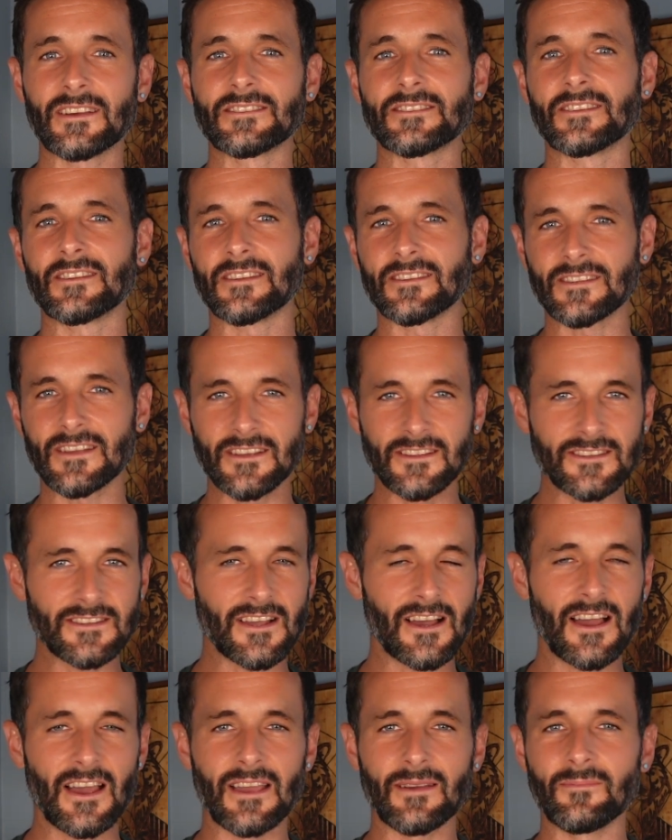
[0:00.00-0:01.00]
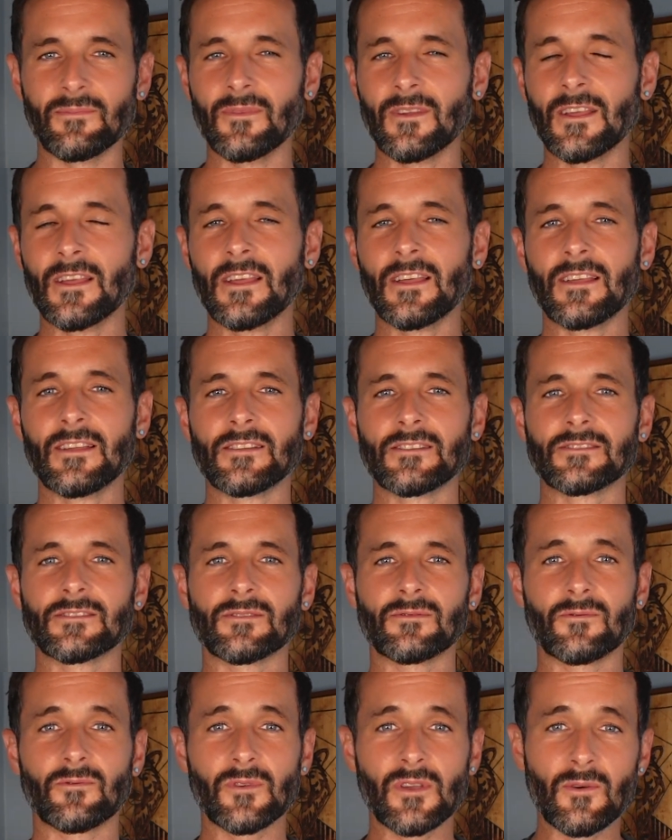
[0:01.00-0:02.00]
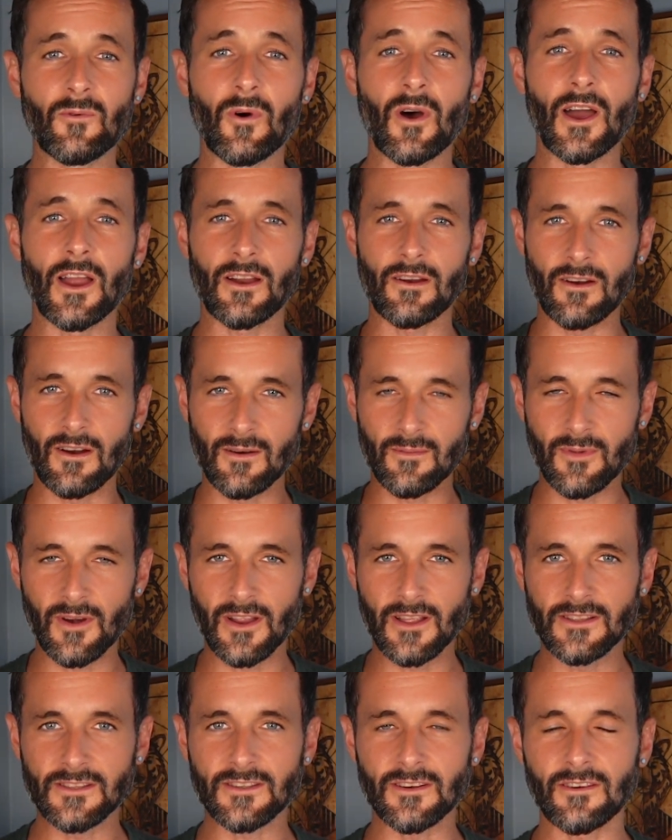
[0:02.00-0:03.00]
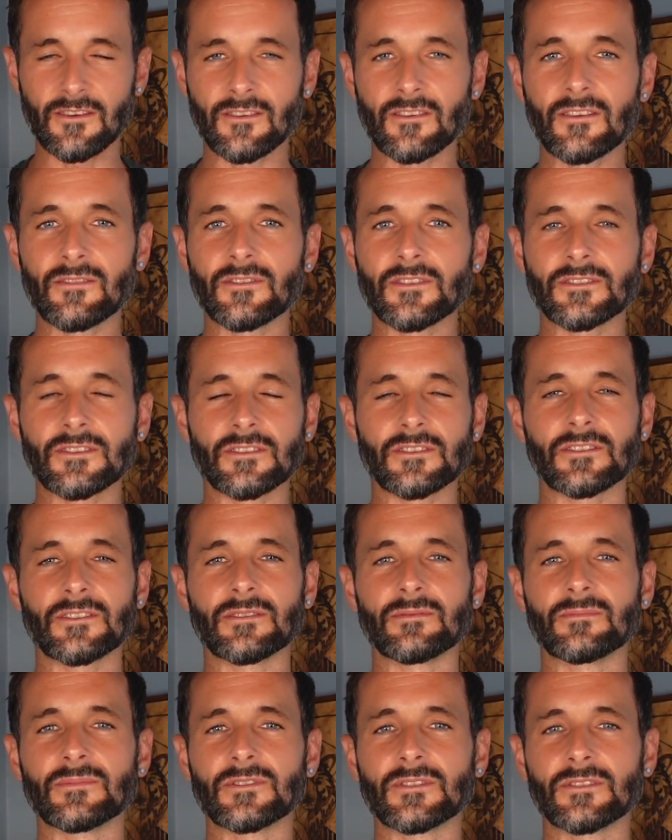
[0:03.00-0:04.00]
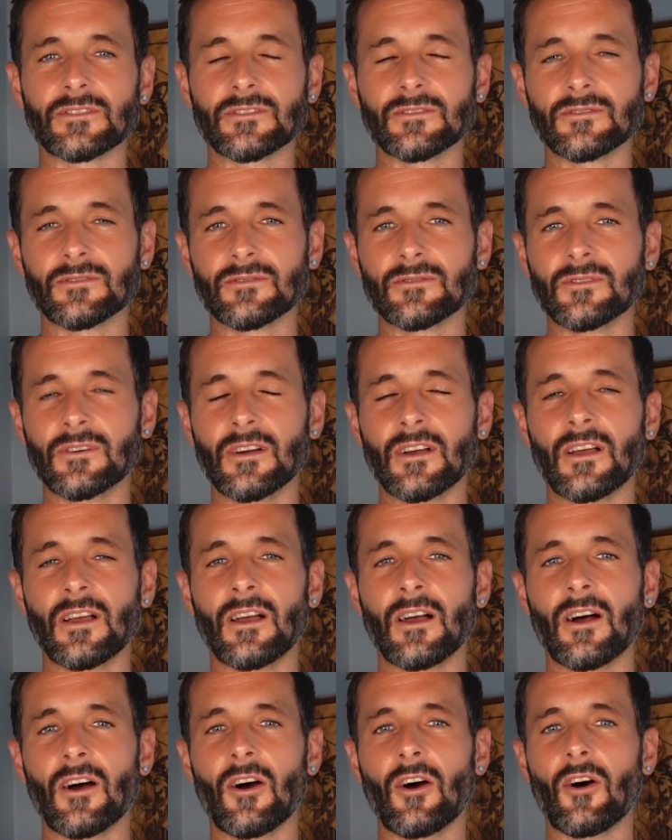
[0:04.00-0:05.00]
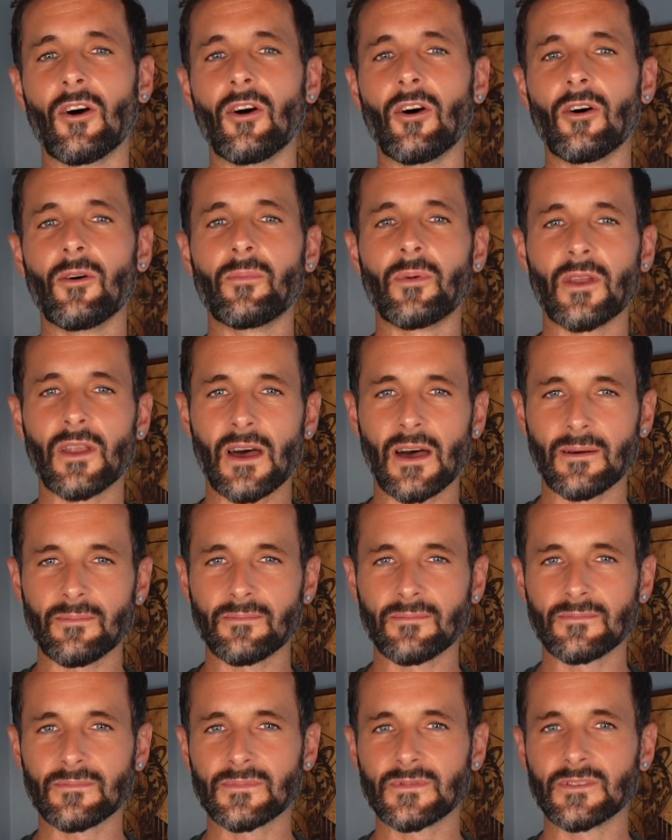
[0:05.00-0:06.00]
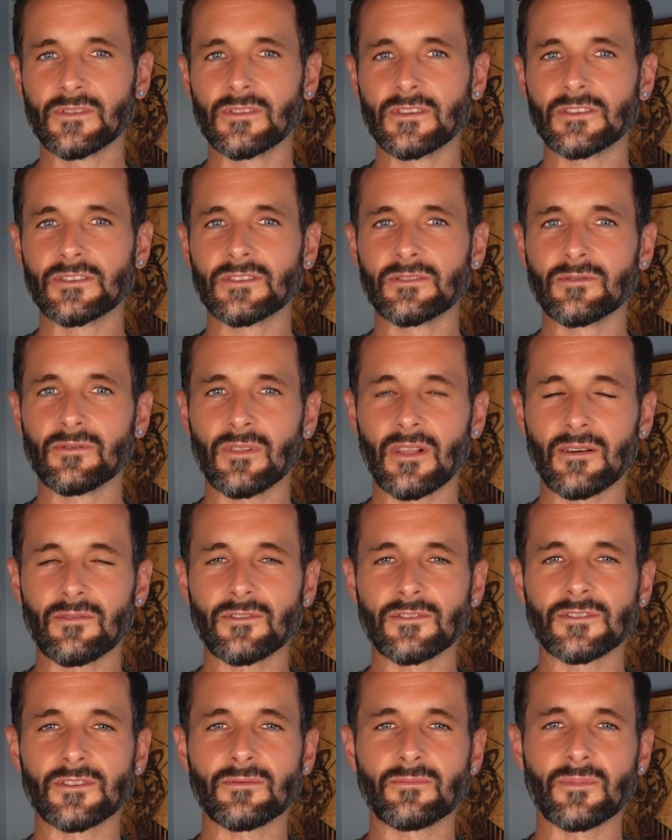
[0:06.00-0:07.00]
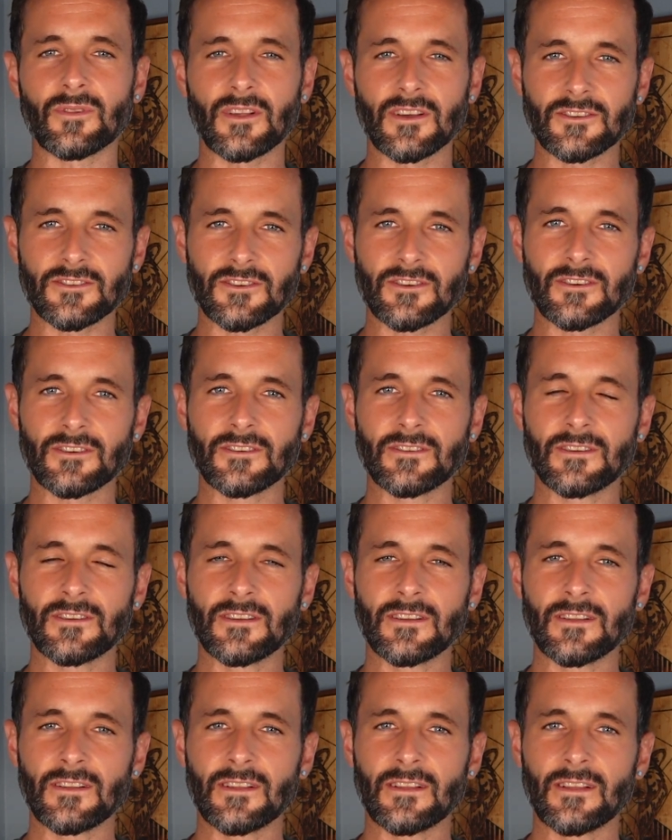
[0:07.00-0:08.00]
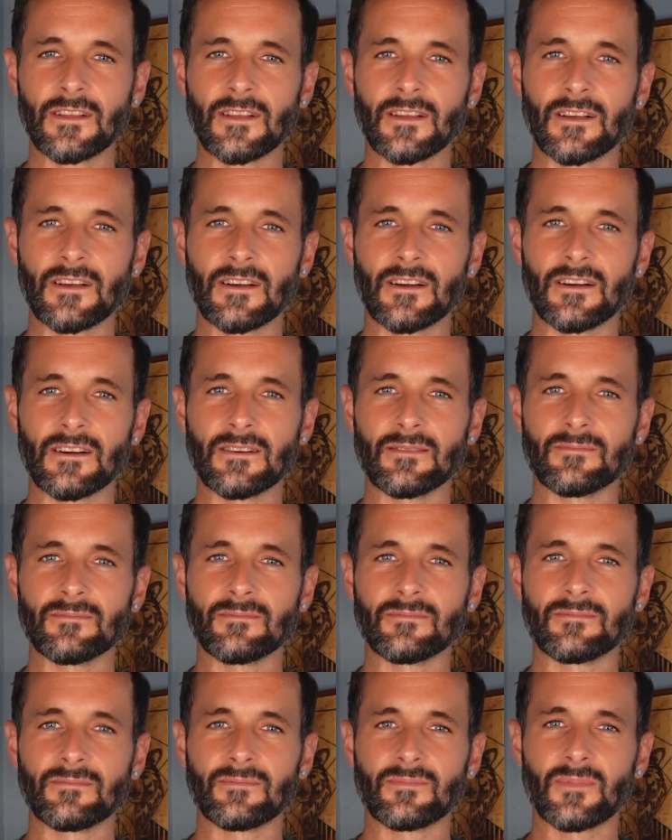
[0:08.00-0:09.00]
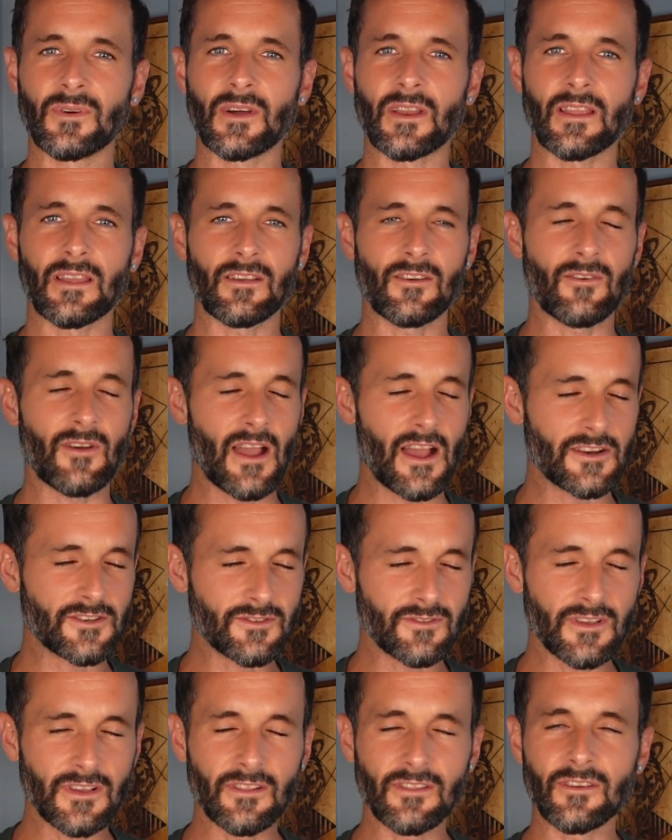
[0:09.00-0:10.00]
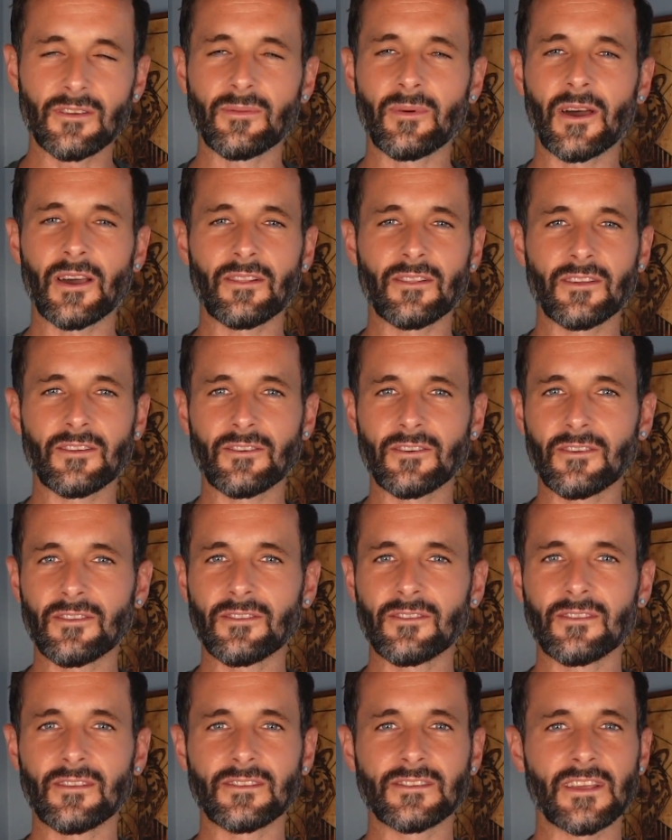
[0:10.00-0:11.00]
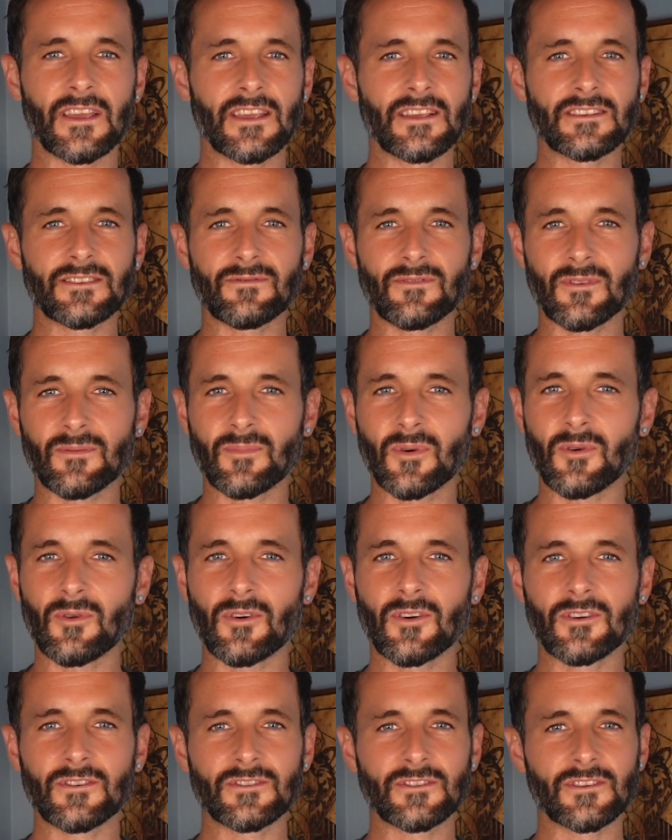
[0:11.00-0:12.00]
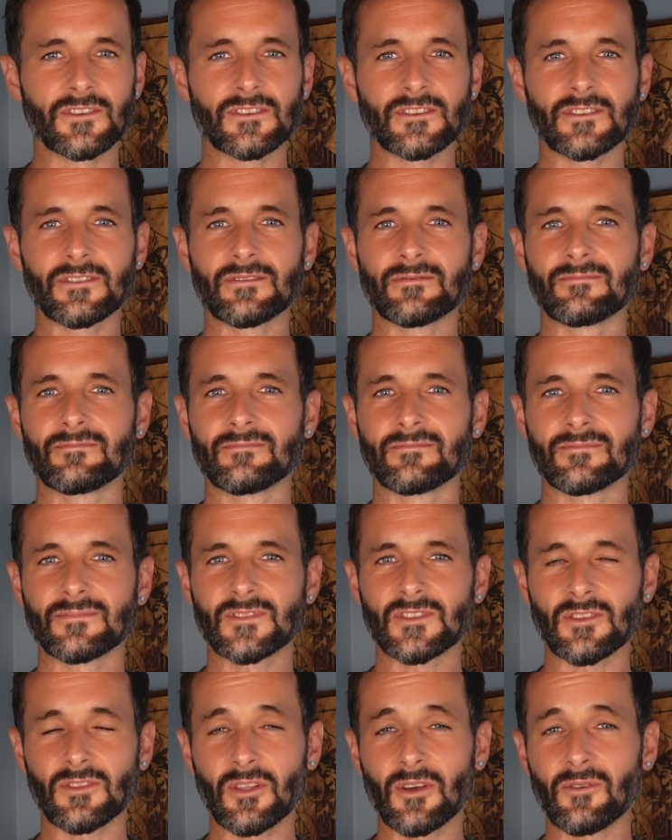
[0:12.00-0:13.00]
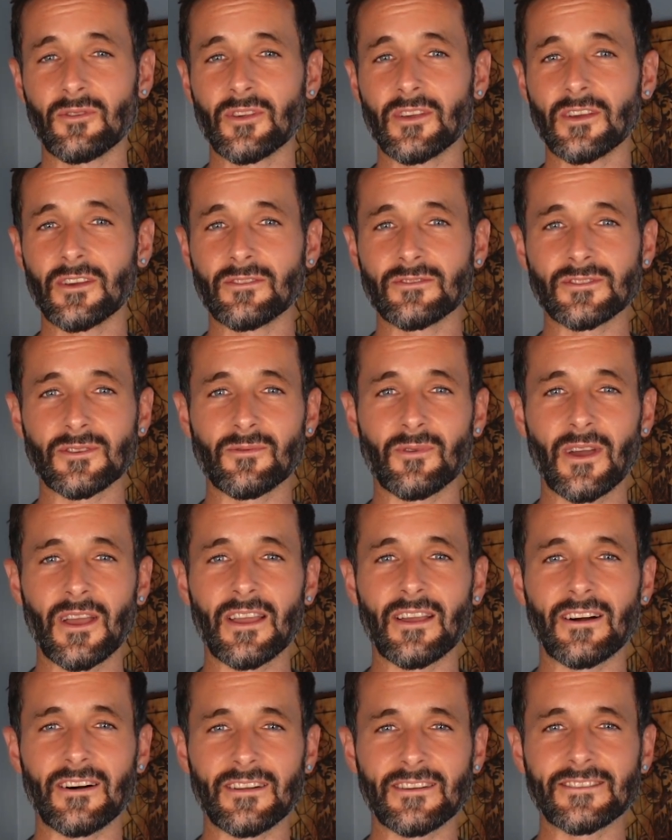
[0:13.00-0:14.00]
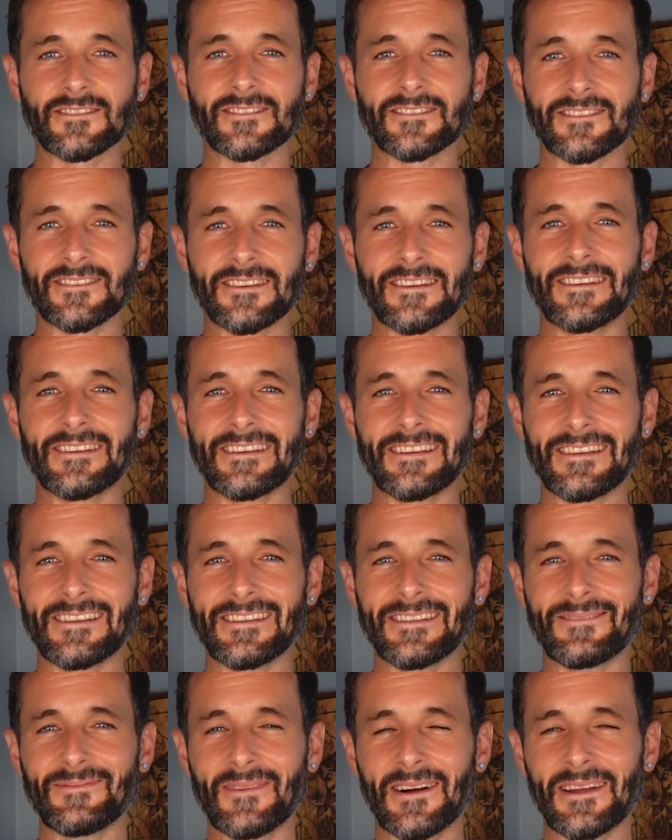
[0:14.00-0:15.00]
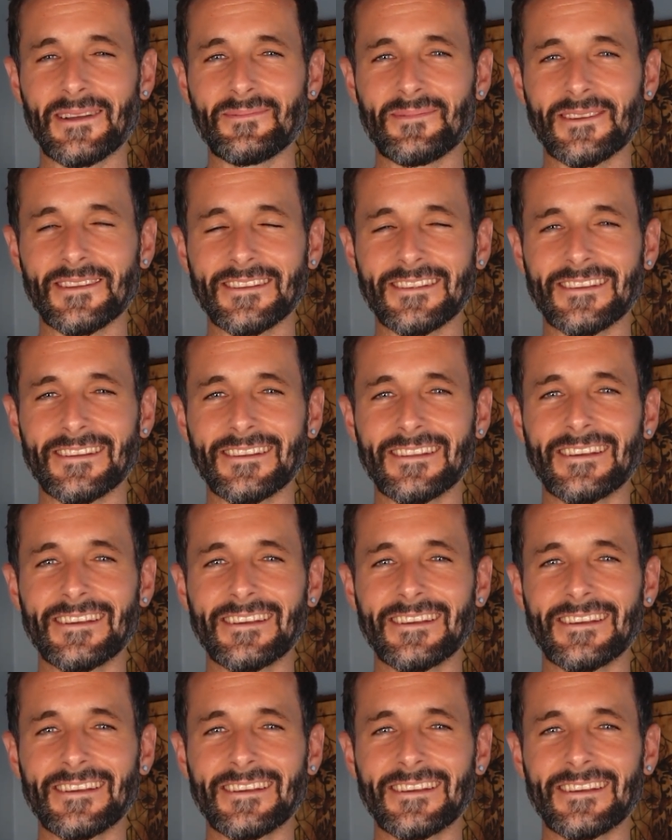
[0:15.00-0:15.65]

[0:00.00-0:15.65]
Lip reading: and it takes time to rewire our brains and our nervous systems to open up to these new levels of pleasure. But gradually, little by little, the taste for porn just slowly goes away, honestly, in my opinion.